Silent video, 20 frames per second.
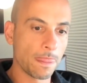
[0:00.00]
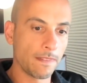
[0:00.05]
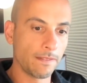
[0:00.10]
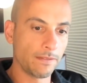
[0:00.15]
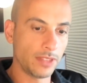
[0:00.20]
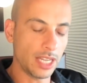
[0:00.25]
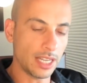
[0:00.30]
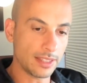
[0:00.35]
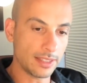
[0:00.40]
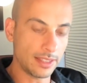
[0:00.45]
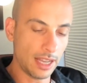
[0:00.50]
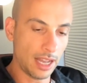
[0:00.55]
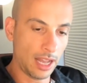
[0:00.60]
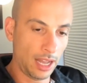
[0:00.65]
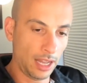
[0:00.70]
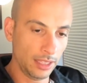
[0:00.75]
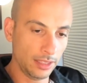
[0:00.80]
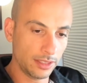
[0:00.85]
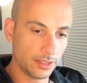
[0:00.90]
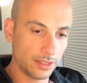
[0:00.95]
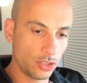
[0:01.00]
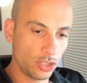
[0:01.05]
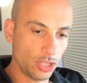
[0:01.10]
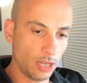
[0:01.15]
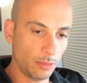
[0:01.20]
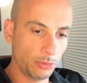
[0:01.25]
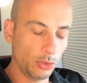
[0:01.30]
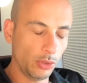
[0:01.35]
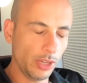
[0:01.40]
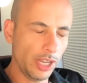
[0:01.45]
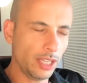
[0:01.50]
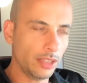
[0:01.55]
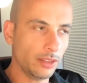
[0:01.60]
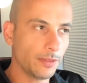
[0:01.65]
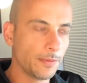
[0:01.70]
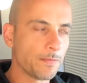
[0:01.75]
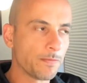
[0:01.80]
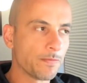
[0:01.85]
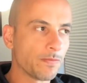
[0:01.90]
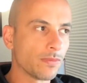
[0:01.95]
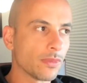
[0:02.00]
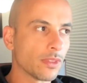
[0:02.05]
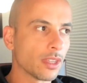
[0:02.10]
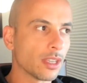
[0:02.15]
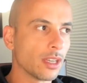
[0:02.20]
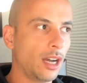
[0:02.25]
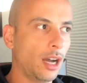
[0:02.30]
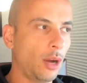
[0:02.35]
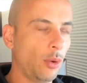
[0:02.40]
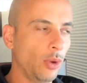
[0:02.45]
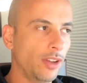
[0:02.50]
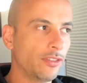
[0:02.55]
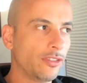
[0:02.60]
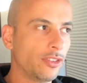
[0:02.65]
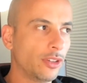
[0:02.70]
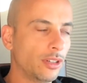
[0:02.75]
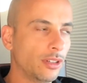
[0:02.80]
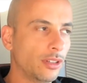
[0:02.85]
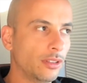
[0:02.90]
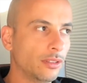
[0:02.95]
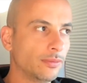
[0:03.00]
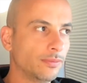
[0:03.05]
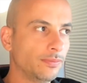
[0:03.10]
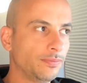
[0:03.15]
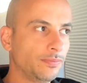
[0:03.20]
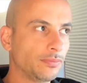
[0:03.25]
That's the hardest job to get. However,